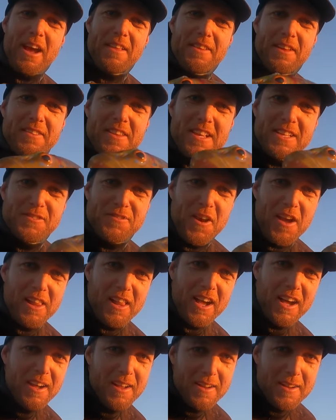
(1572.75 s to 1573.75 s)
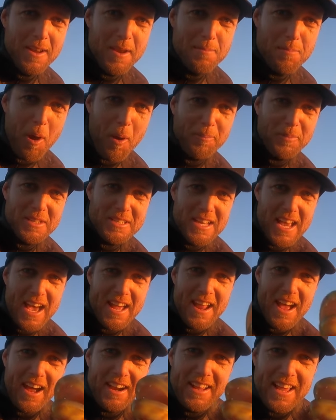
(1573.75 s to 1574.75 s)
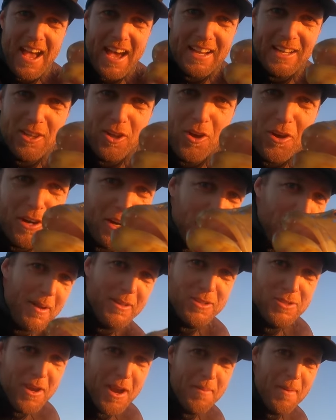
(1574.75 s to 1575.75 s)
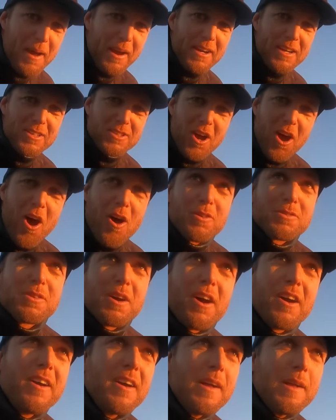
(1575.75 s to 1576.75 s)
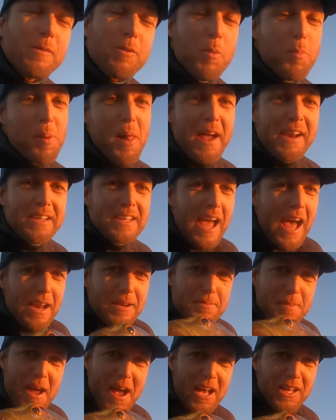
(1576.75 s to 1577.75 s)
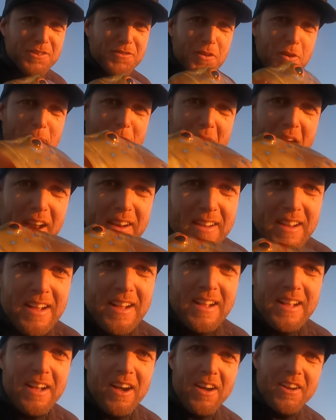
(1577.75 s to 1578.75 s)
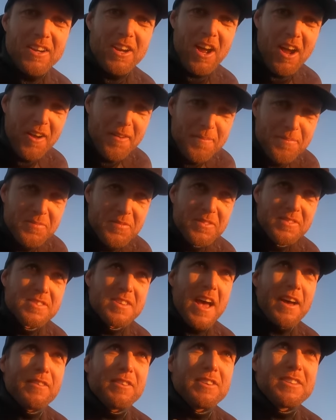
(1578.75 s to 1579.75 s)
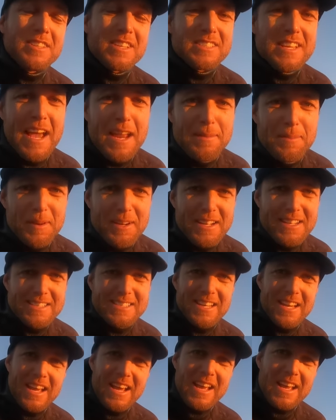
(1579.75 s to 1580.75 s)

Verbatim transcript: And then this fella popped his head out. He had a look and he went straight back in his hole. So we're playing cat and mouse for about, I don't know, seven to ten minutes.